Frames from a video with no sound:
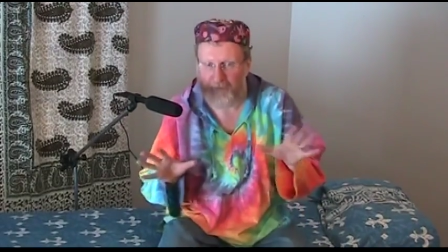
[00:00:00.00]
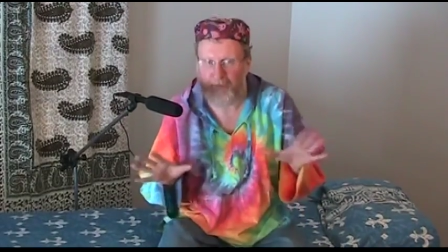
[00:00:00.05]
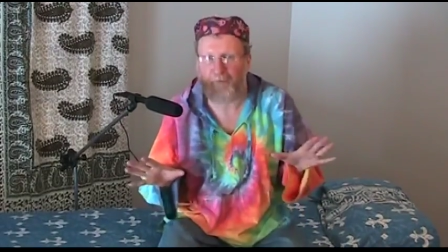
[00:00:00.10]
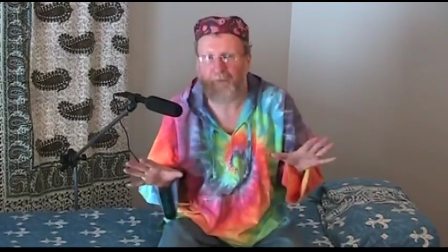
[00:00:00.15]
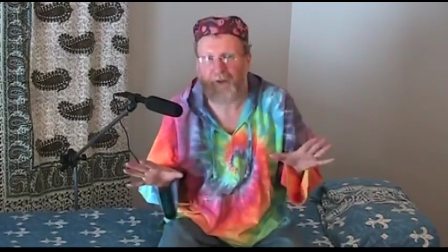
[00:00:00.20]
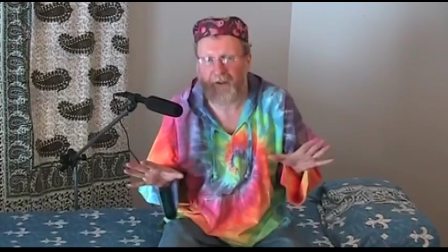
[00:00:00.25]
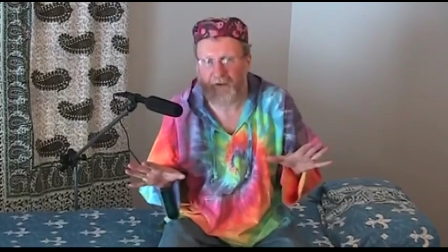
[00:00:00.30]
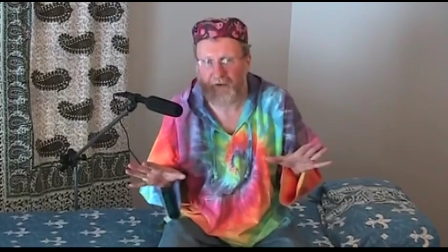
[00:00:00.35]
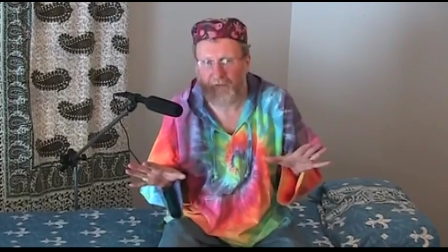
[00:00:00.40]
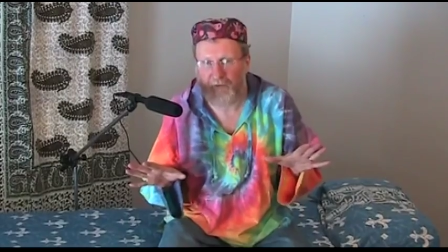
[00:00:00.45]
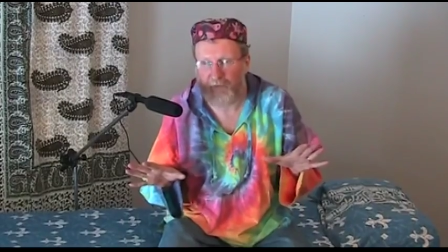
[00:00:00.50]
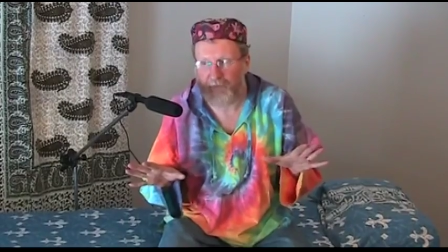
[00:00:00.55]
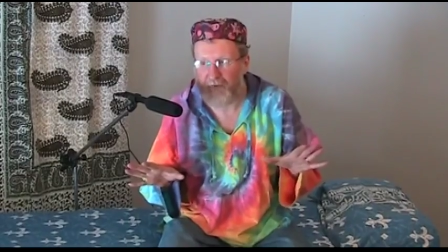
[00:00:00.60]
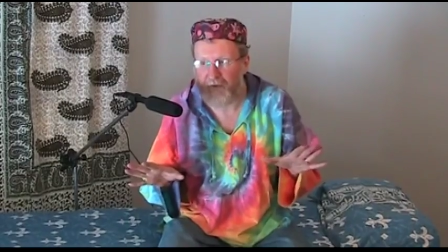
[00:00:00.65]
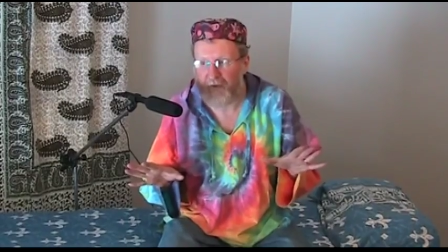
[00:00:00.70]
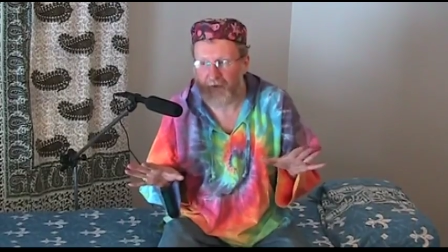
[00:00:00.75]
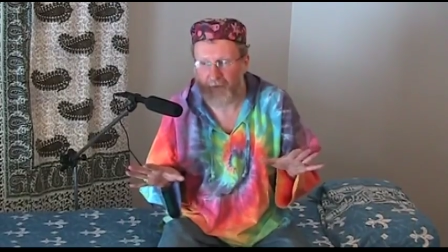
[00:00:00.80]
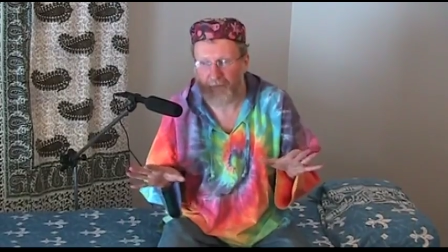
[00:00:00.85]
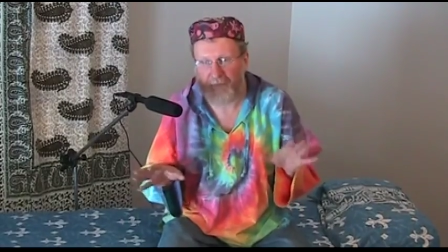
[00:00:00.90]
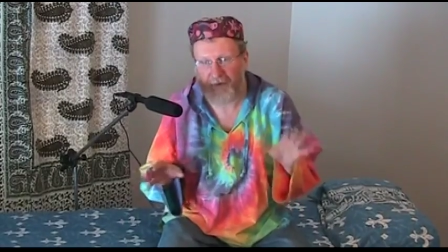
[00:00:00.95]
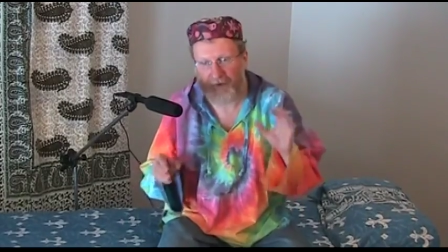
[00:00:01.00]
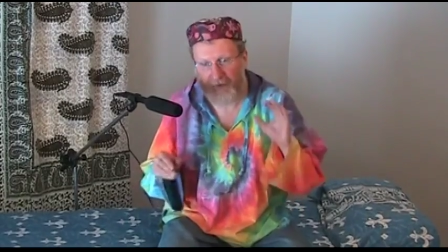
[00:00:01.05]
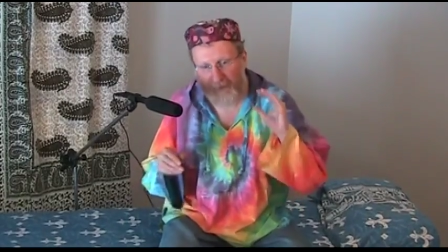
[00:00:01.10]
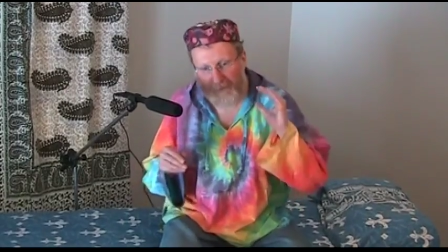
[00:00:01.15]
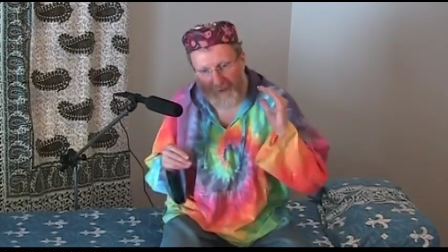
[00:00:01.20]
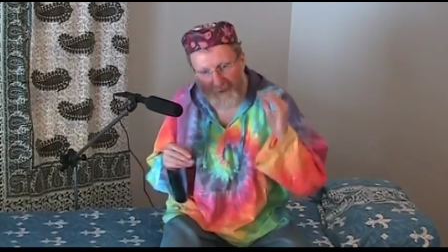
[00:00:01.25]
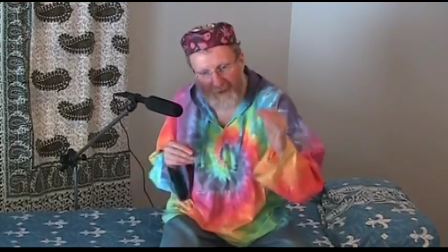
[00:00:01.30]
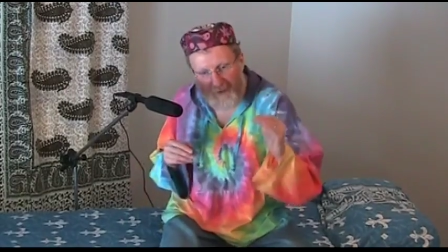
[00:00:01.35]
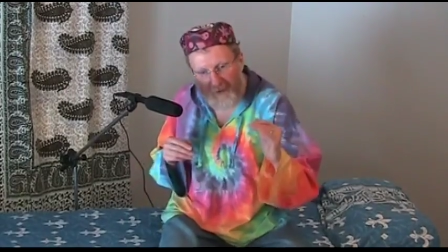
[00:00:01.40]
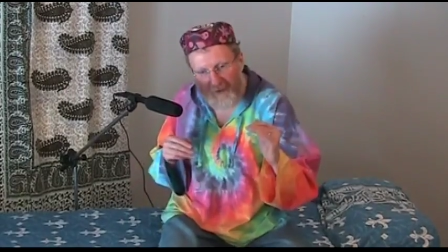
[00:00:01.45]
The money will be gone, but the
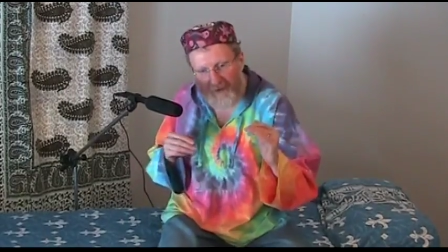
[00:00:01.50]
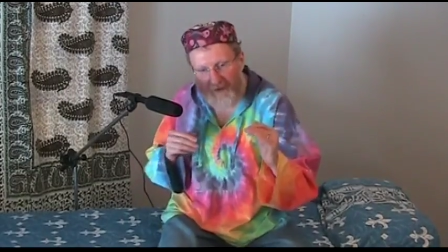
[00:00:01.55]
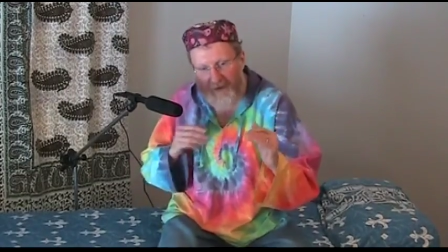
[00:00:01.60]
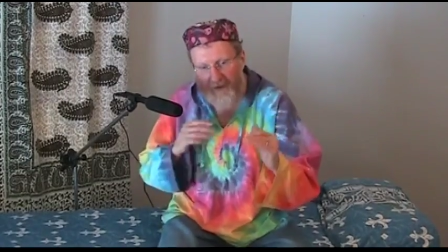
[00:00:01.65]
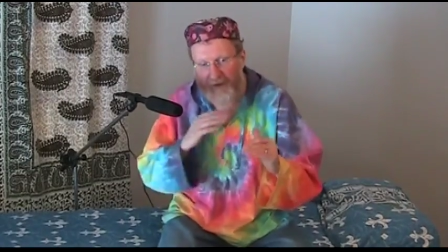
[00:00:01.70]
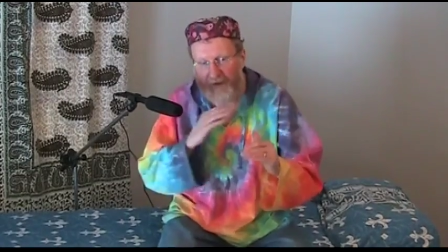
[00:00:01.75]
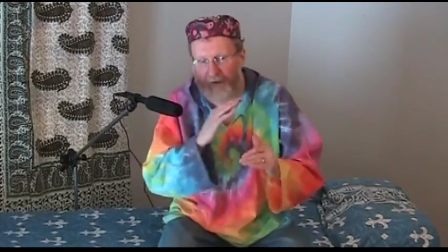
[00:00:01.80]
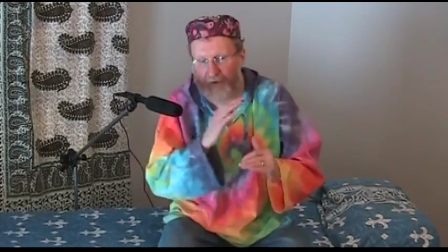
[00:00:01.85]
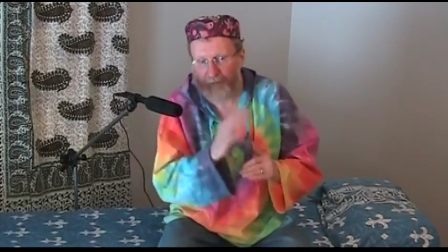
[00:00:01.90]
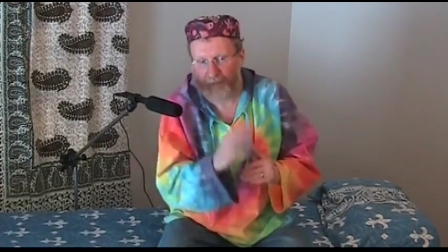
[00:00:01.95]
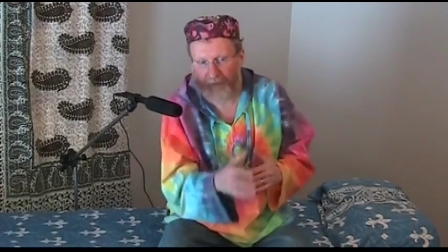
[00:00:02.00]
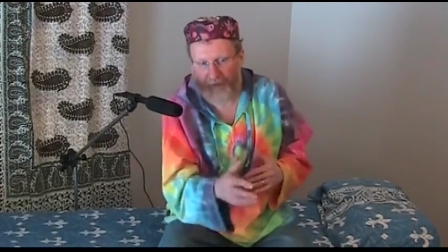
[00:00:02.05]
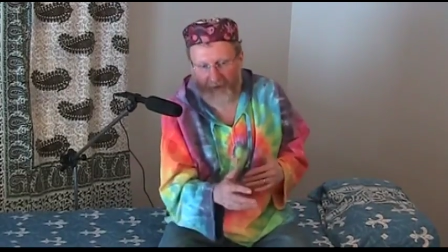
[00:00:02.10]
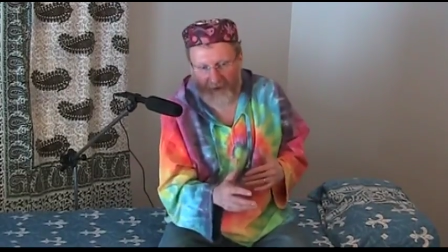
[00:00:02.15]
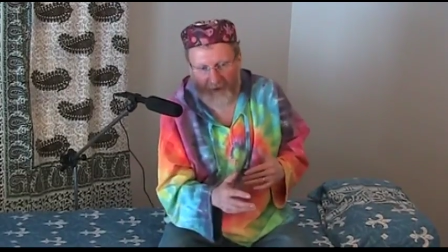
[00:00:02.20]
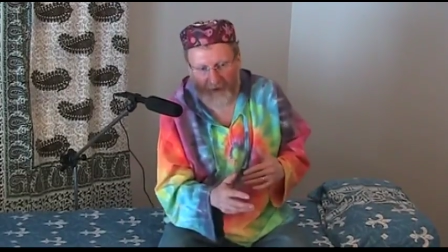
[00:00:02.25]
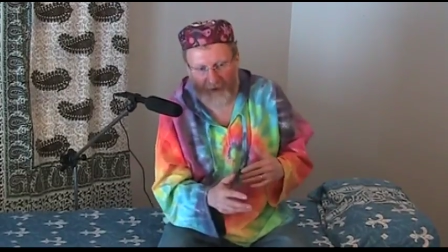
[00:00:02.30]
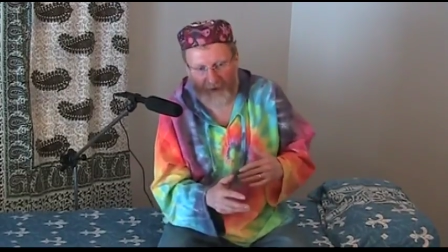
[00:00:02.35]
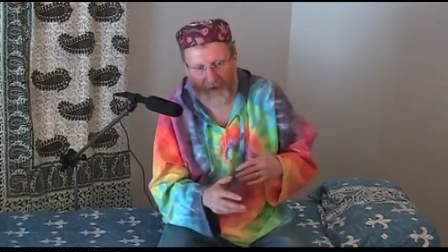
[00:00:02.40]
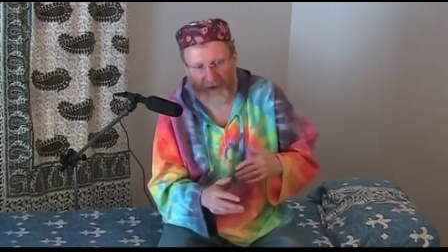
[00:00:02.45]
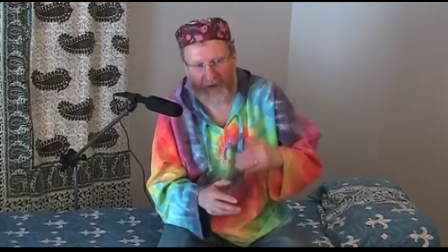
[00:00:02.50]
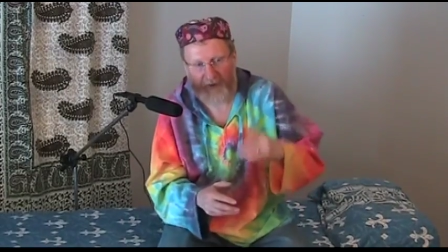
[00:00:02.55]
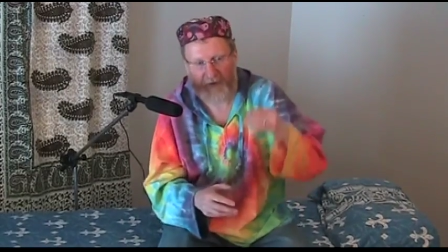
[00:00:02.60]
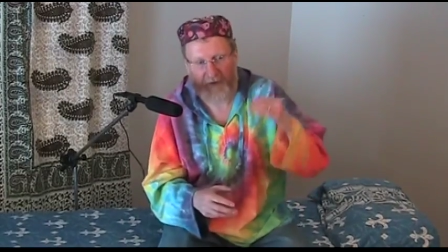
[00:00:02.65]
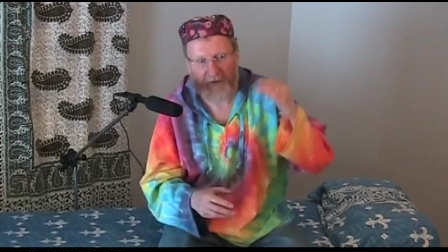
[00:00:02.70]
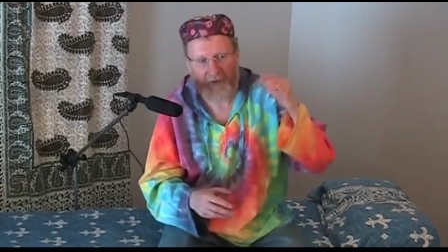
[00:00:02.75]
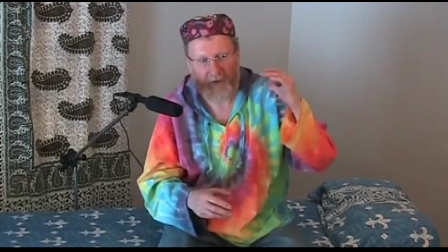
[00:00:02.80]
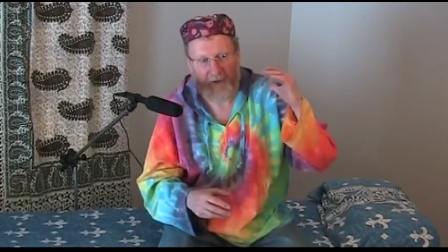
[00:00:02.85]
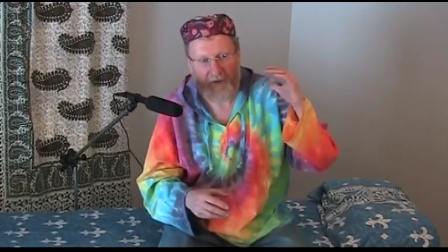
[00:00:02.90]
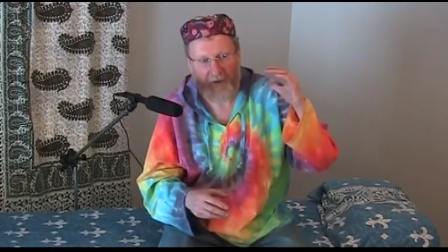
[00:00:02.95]
banks and corporations
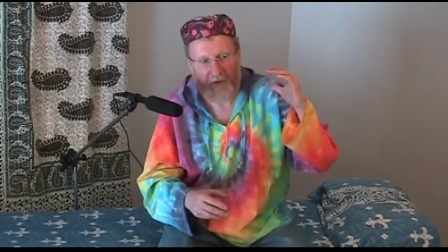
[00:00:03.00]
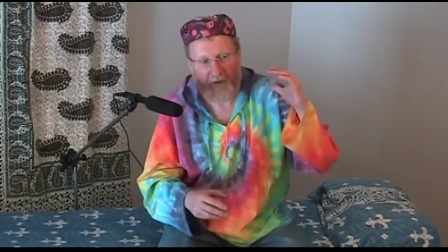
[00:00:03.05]
and